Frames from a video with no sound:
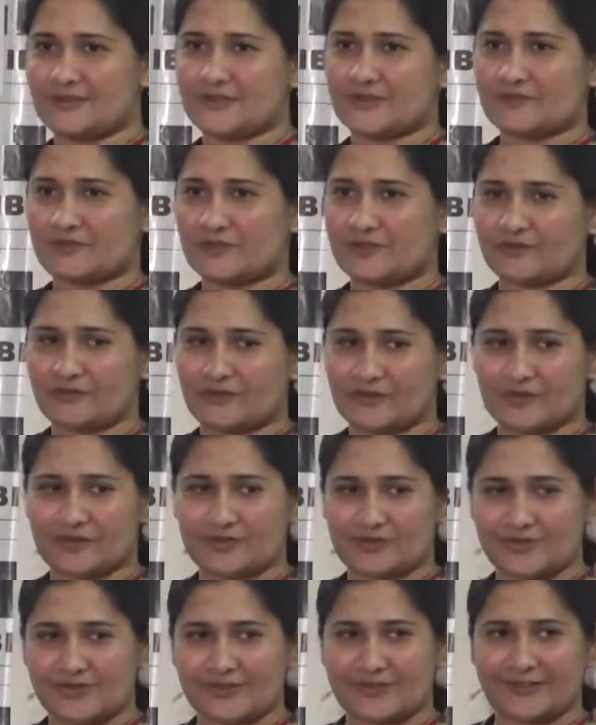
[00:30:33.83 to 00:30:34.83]
useful for
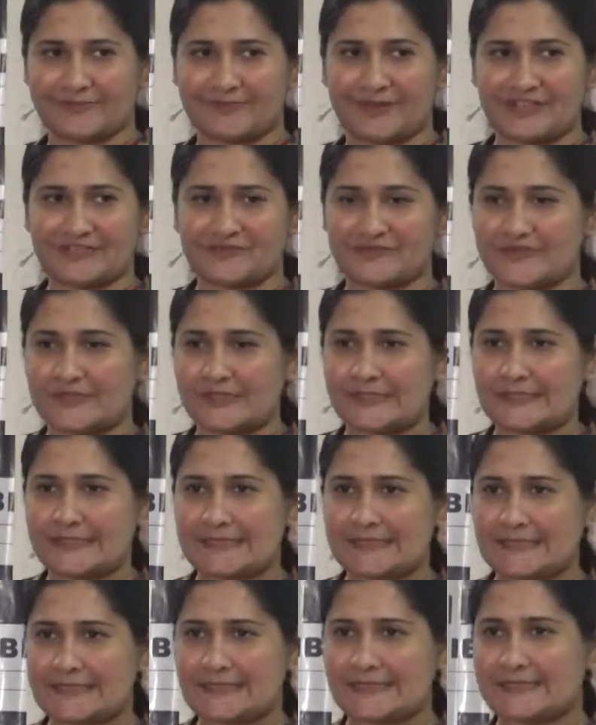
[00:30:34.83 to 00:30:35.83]
you to learn
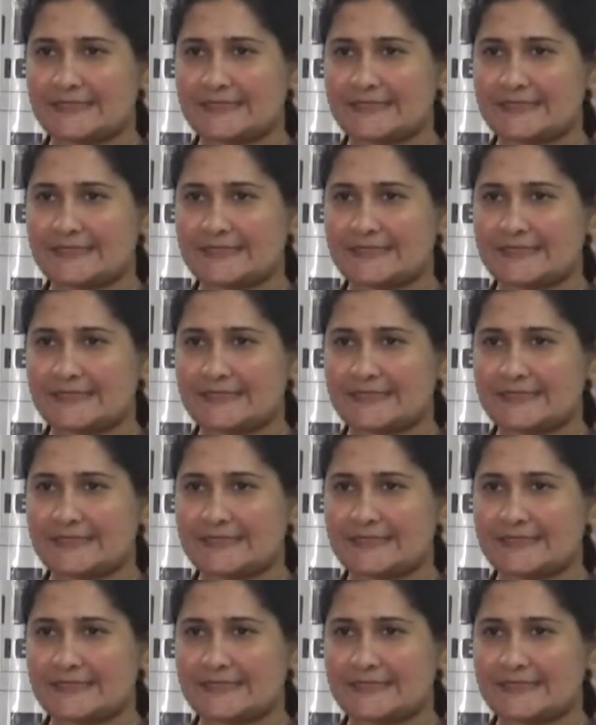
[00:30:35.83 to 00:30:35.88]
metaphors.